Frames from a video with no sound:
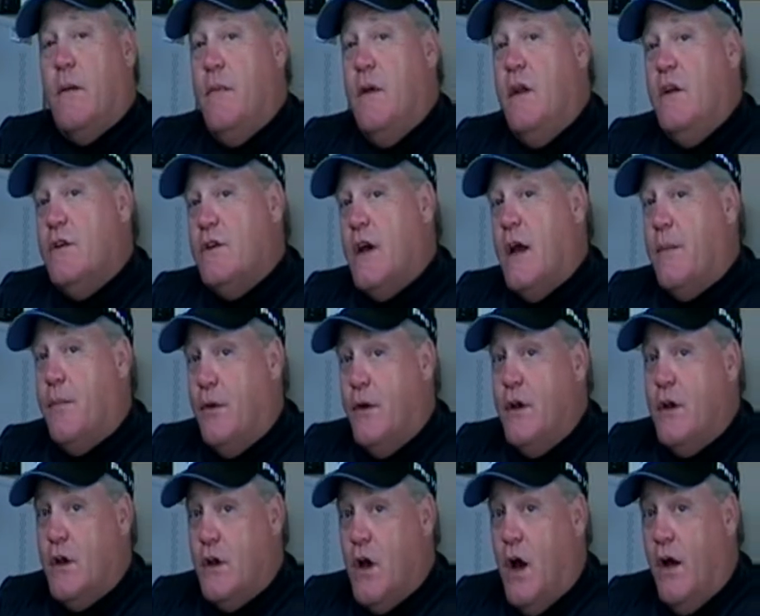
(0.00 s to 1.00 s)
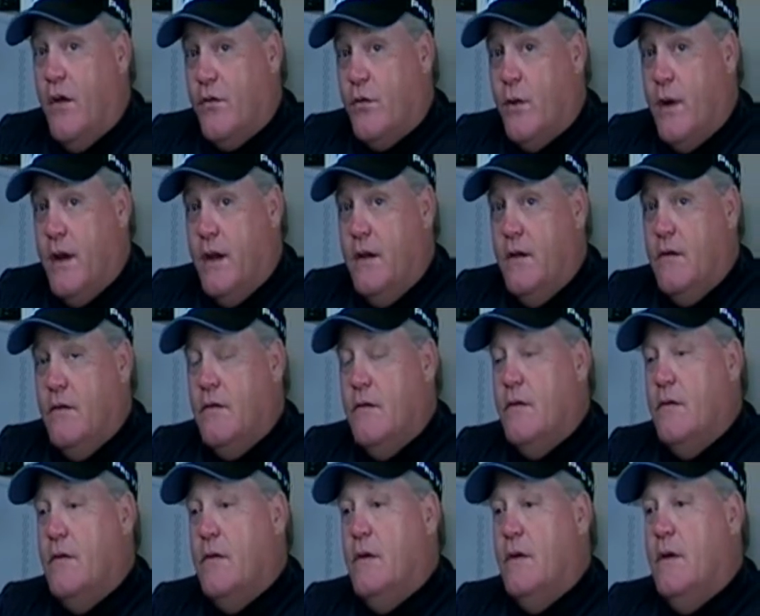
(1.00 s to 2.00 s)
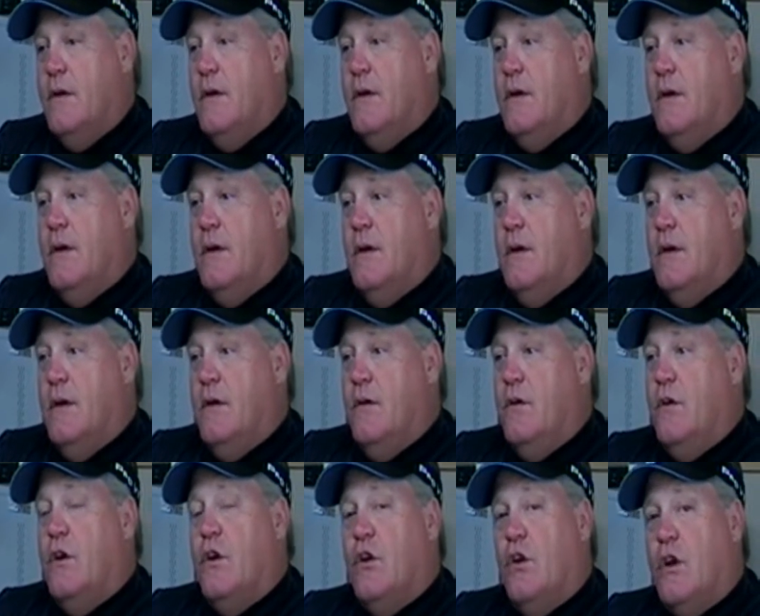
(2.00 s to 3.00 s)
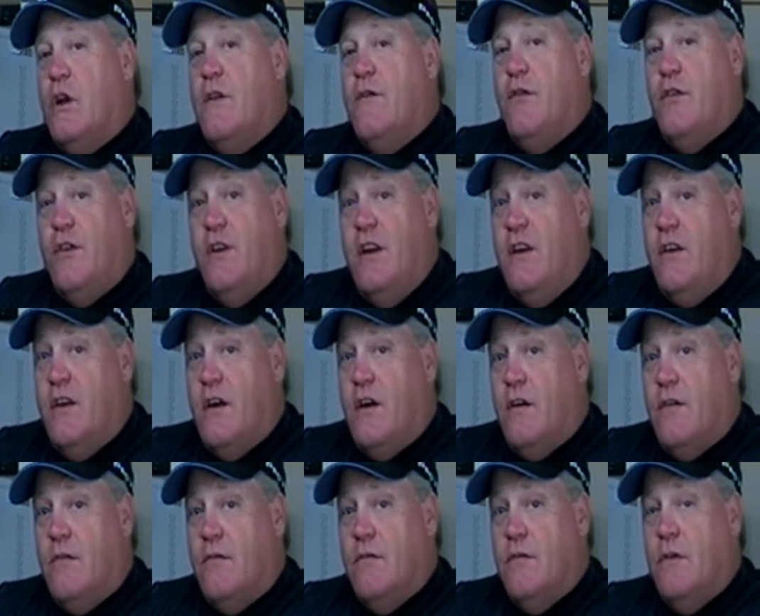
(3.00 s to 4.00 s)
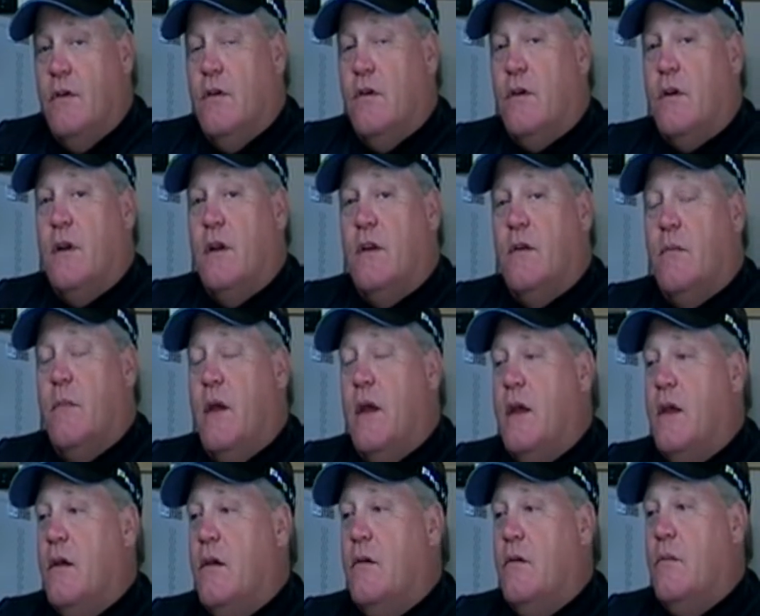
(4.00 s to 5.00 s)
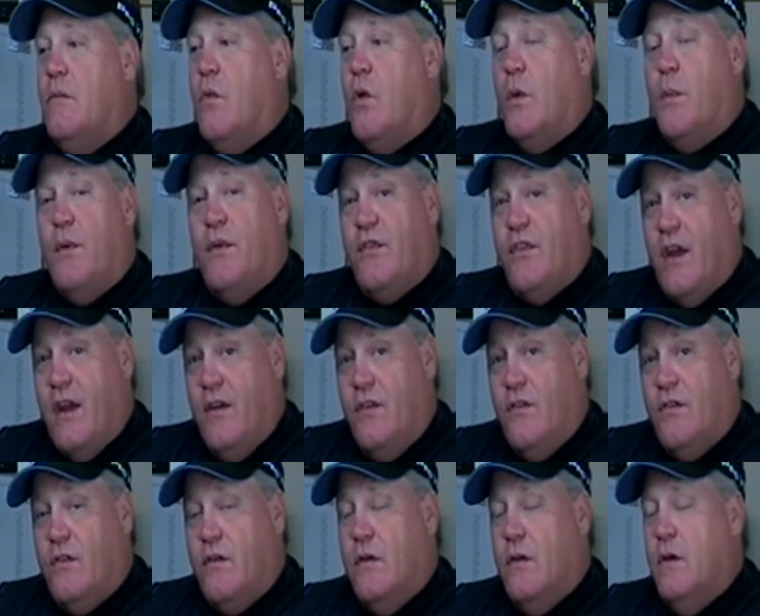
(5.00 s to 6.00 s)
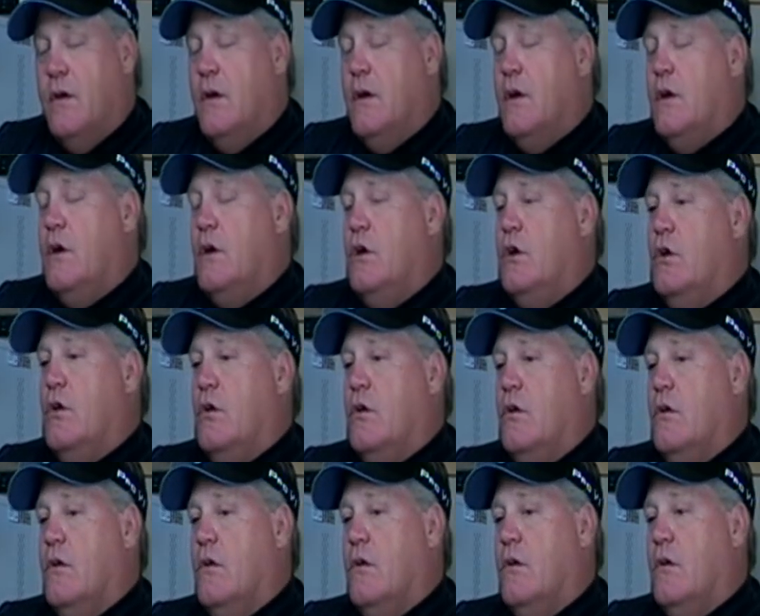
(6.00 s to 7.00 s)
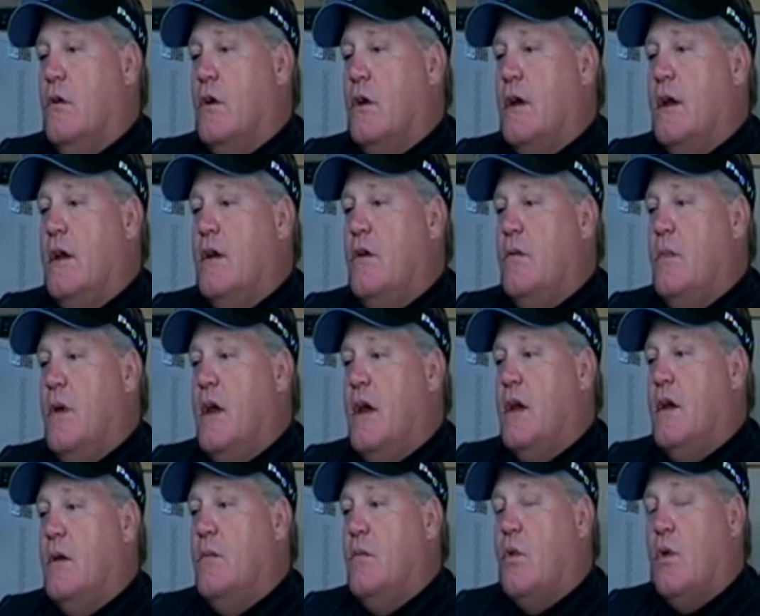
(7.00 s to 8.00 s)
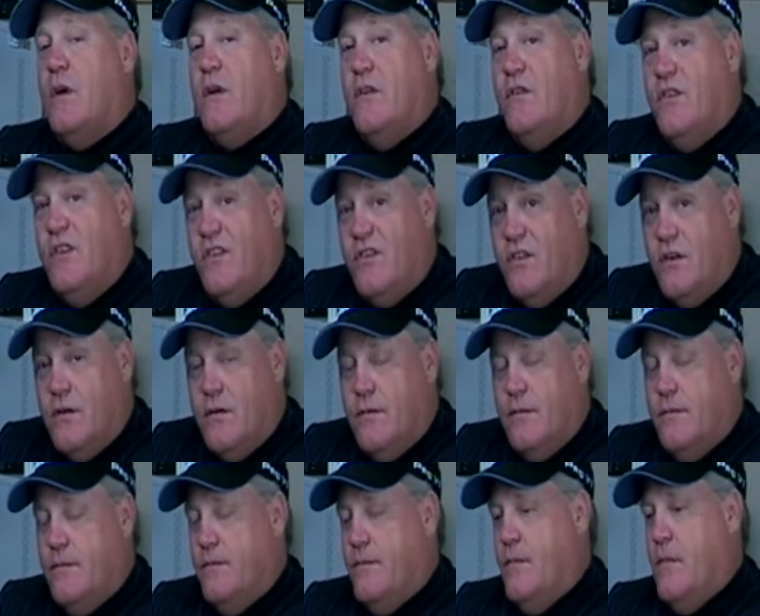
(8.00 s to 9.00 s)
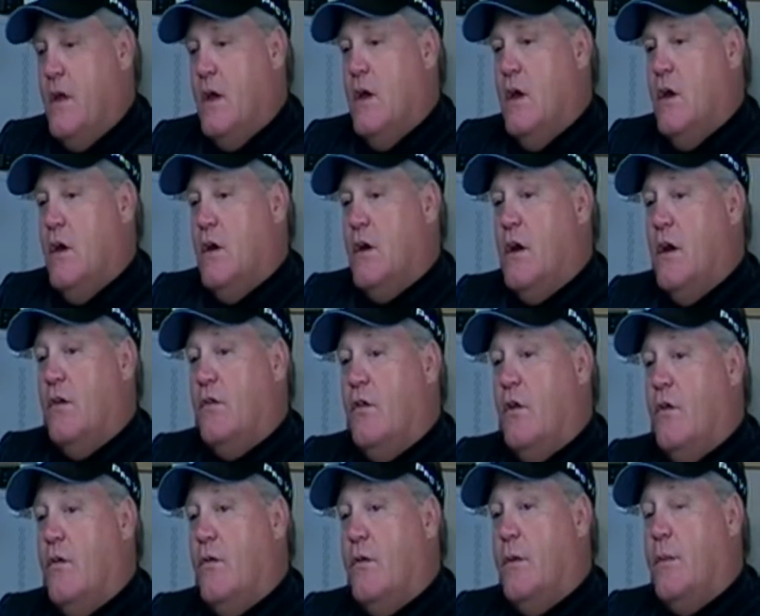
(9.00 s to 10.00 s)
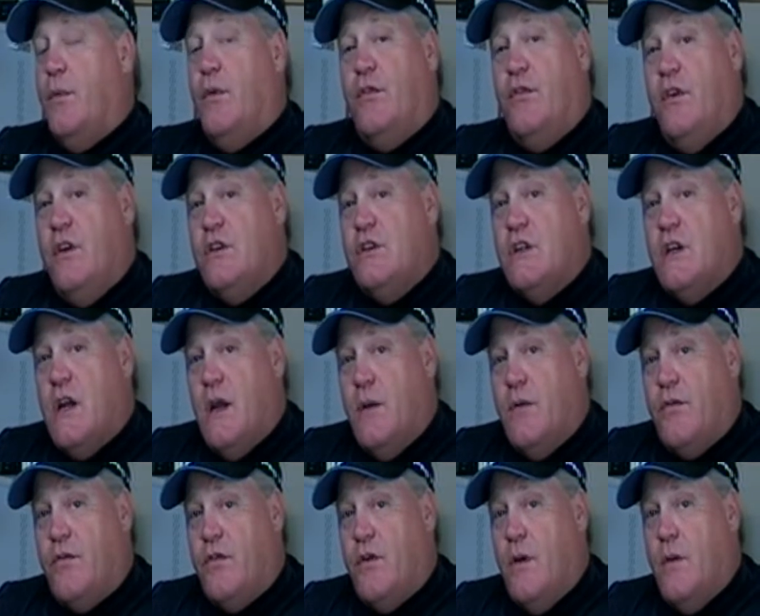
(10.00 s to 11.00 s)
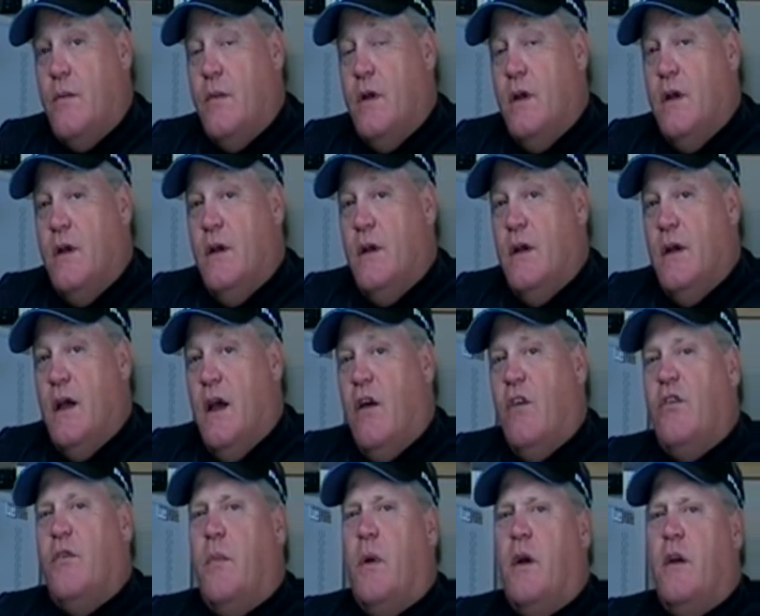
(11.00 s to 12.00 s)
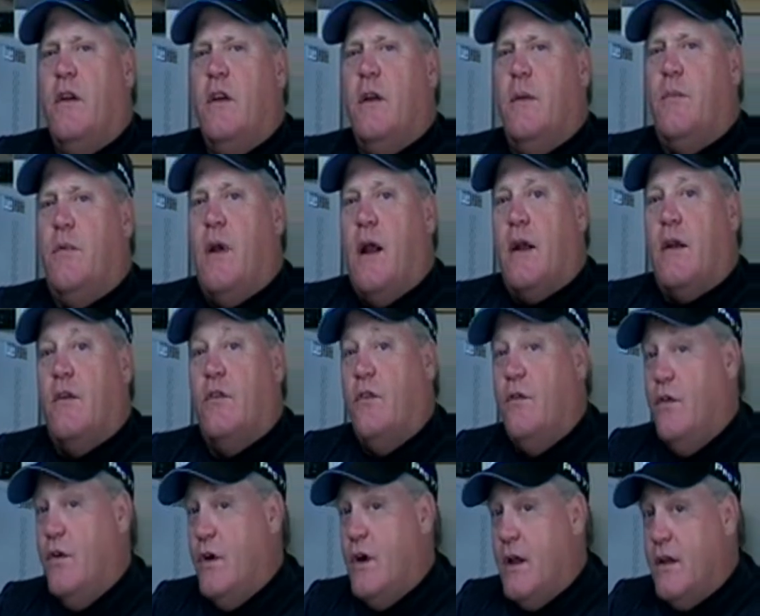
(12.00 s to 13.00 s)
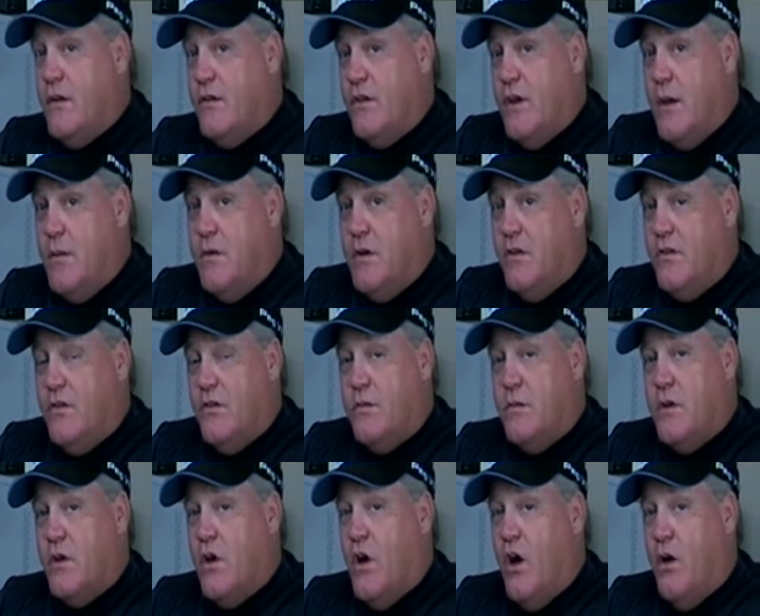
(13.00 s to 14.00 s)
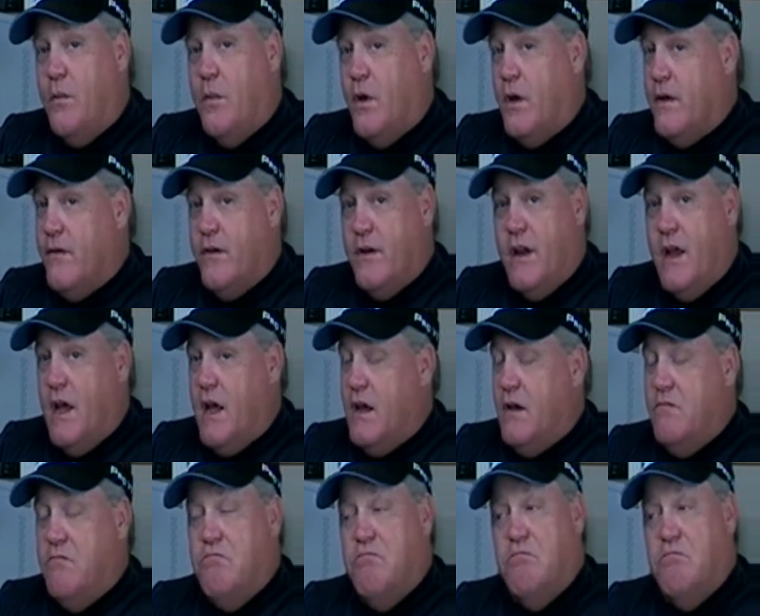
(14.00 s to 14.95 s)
means you got a pretty good golf swing. You're looking for detail. You're looking to make it more precise. You're looking to make it more consistent. Okay, so the precision comes from how smart do you practice. If you're not the same distance from the golf ball every day,